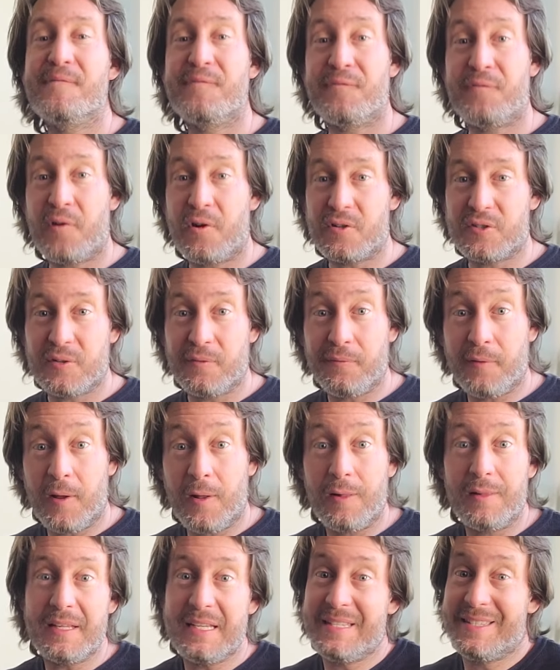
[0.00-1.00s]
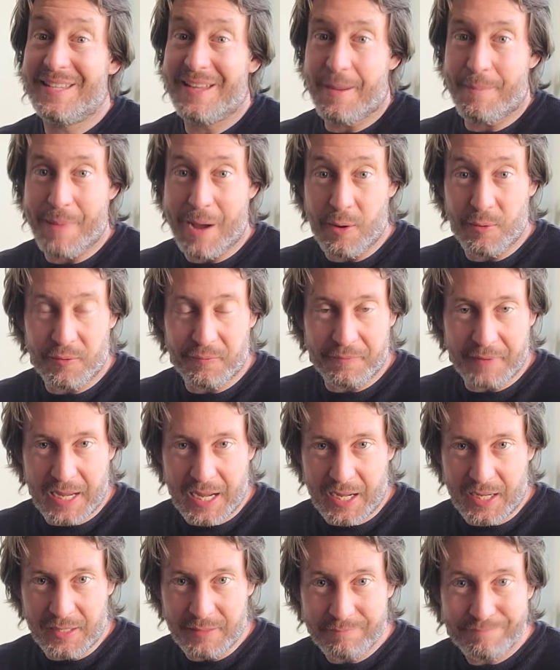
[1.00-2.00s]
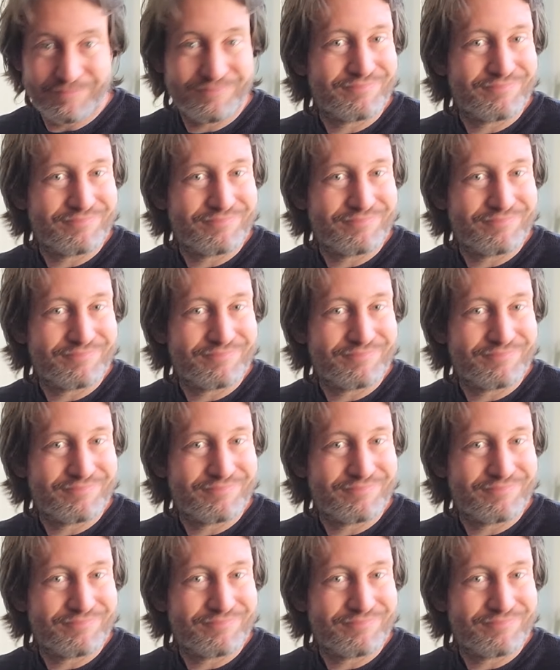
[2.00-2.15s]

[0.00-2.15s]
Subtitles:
First of all is the amount of gain.